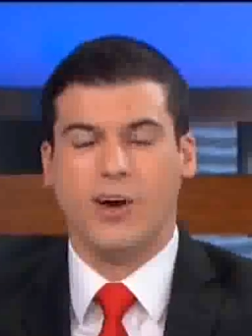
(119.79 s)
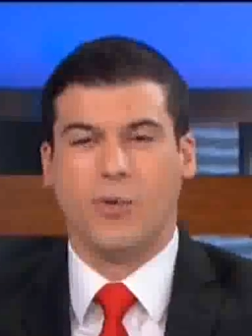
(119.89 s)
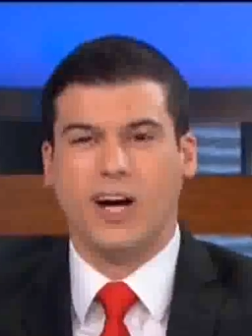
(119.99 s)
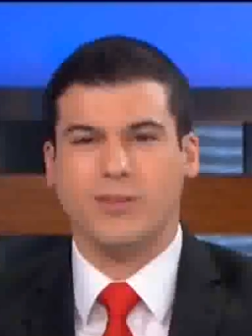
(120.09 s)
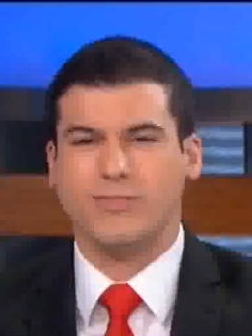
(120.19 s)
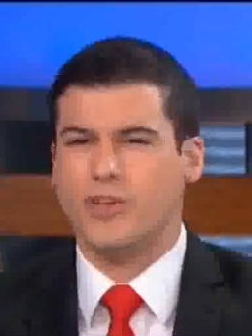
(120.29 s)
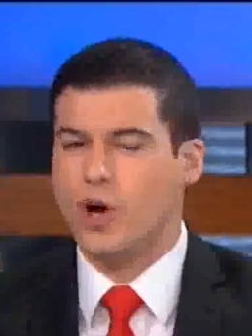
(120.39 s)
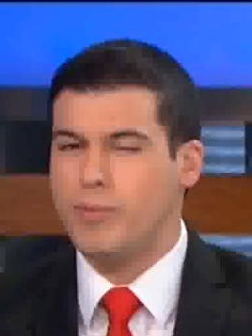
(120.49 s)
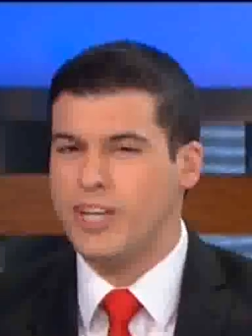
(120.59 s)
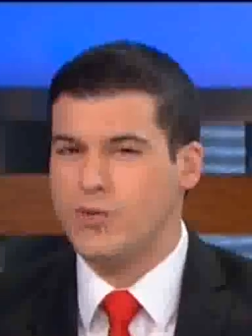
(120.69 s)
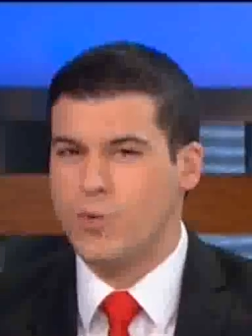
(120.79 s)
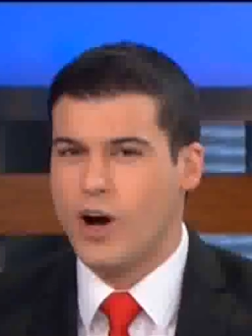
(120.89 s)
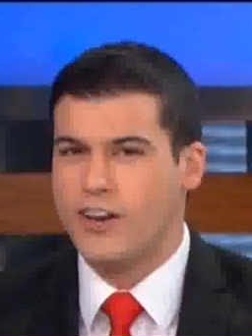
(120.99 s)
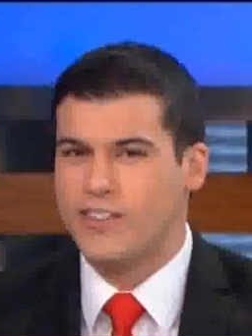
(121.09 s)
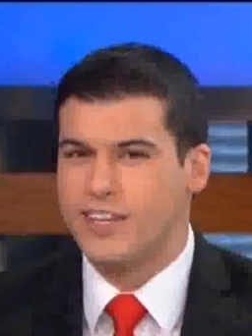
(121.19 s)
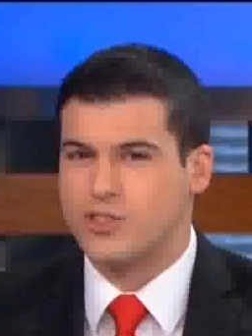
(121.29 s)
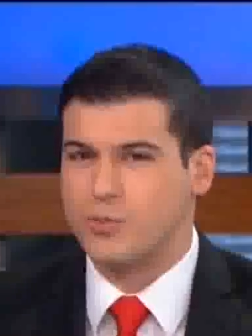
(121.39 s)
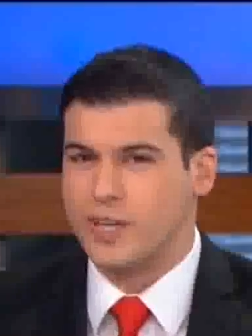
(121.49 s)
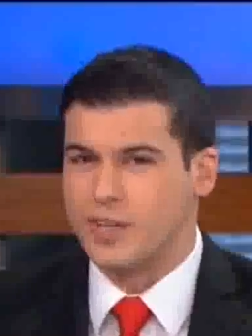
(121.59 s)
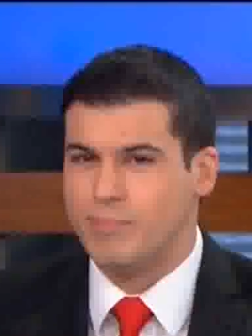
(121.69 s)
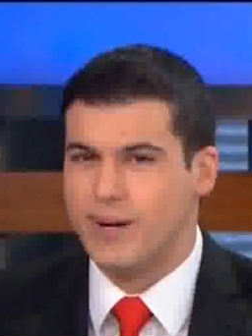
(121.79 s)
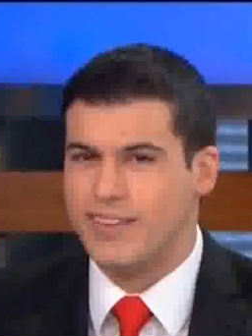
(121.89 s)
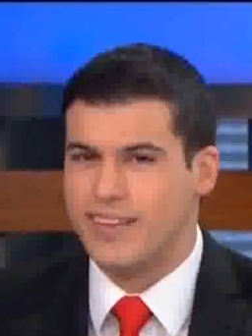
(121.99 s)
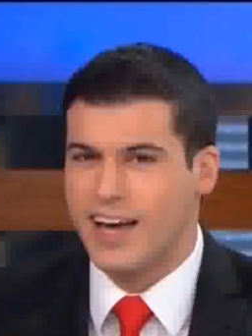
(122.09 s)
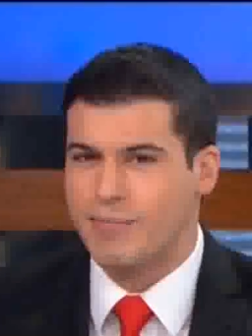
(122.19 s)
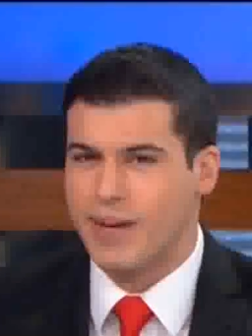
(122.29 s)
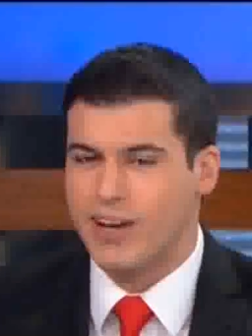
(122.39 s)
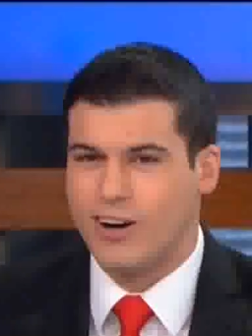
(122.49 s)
Well, nobody won this week, but that may